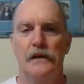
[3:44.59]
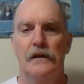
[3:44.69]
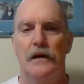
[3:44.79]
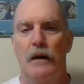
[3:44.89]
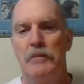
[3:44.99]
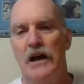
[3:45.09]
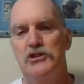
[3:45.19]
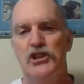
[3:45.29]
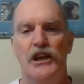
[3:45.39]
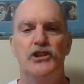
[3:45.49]
I'm not
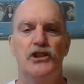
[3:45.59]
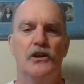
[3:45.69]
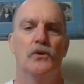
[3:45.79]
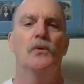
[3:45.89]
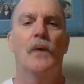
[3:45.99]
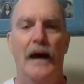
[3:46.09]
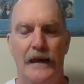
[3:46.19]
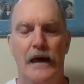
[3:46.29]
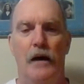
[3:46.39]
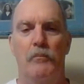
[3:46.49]
changing who I
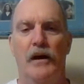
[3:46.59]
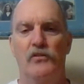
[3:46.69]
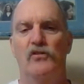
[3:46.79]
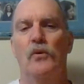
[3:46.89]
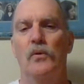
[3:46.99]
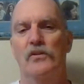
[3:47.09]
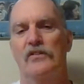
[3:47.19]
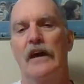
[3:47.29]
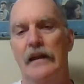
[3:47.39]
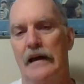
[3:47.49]
am. My soul is
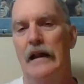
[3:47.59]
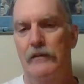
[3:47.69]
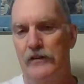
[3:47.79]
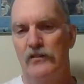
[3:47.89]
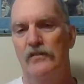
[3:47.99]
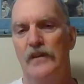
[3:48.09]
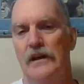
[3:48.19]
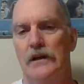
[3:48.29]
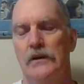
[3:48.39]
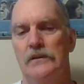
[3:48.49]
getting out of this
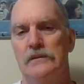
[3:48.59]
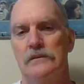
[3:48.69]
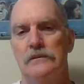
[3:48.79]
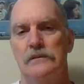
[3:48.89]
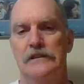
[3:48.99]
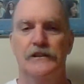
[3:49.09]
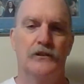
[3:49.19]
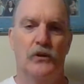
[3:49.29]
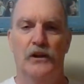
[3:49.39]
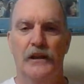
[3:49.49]
vehicle here
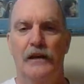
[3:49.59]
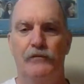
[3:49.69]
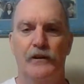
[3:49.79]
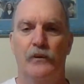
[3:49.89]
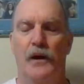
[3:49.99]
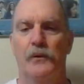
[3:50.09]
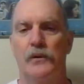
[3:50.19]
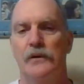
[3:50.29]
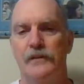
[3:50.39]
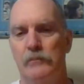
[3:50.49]
called life here on
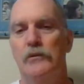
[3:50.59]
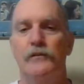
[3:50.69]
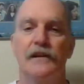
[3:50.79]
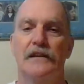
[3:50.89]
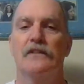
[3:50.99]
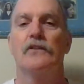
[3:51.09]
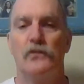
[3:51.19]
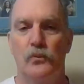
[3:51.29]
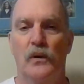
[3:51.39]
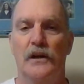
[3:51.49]
earth and moving into
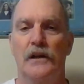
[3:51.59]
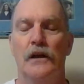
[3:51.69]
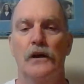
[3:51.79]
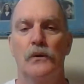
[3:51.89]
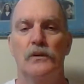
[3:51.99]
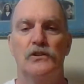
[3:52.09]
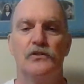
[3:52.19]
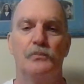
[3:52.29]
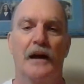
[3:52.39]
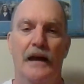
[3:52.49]
this one, which
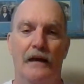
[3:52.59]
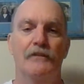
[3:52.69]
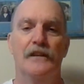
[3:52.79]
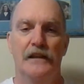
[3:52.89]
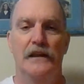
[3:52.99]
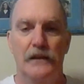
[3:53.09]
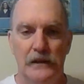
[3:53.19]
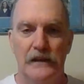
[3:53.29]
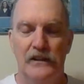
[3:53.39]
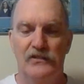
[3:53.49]
is my heavenly
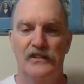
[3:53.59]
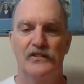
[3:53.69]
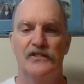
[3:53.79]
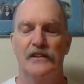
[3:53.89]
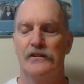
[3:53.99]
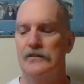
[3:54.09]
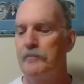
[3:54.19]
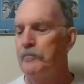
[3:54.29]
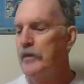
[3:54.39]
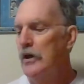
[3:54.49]
existence.
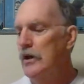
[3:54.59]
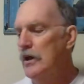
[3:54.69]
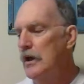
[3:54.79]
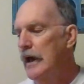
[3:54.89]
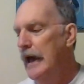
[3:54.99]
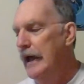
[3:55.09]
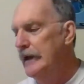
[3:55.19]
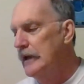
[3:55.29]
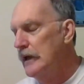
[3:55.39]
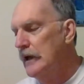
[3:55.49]

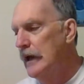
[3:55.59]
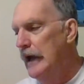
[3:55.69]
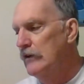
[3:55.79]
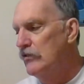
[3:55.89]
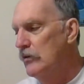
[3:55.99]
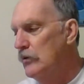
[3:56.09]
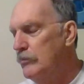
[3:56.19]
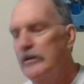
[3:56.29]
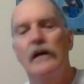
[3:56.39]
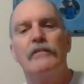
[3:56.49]
And and so,
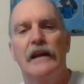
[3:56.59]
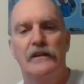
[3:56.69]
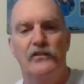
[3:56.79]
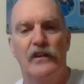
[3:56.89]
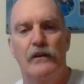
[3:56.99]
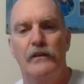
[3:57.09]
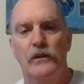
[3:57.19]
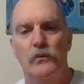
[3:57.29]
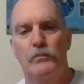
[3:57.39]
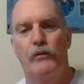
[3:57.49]
beloved, I desire that
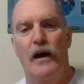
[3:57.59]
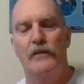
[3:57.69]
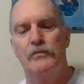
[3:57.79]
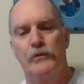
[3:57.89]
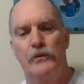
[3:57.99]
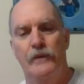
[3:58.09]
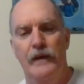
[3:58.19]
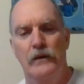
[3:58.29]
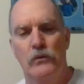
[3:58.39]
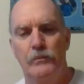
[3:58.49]
you would prosper and
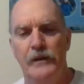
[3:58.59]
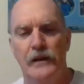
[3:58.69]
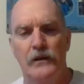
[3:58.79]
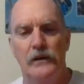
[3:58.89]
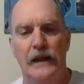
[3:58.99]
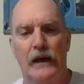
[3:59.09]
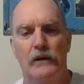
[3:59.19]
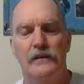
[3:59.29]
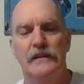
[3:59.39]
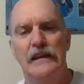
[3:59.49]
that you would be in good
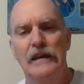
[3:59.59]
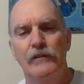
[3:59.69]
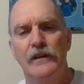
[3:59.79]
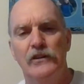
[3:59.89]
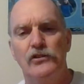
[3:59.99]
health, even as your